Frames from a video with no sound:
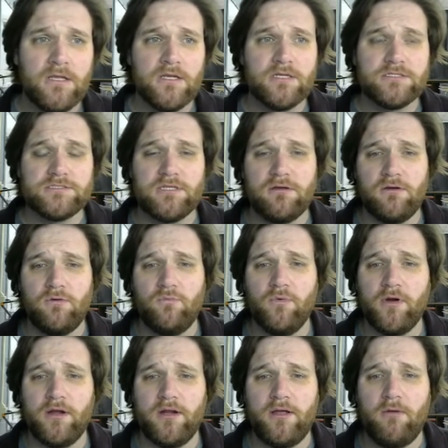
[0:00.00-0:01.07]
So
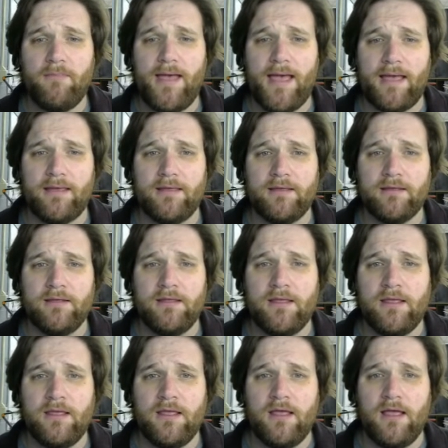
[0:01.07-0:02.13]
we're going to go back.
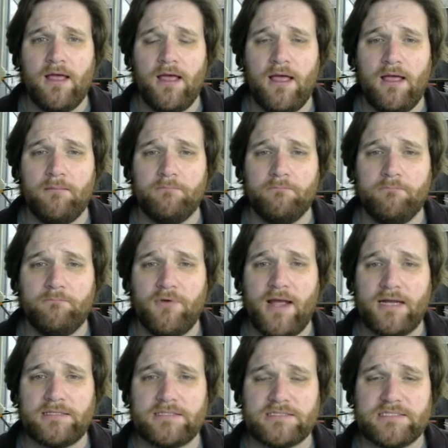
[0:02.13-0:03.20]

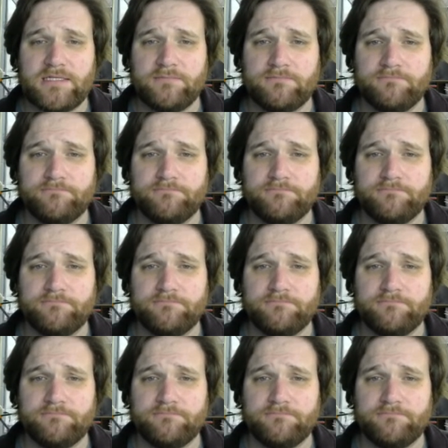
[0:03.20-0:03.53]
Practice it.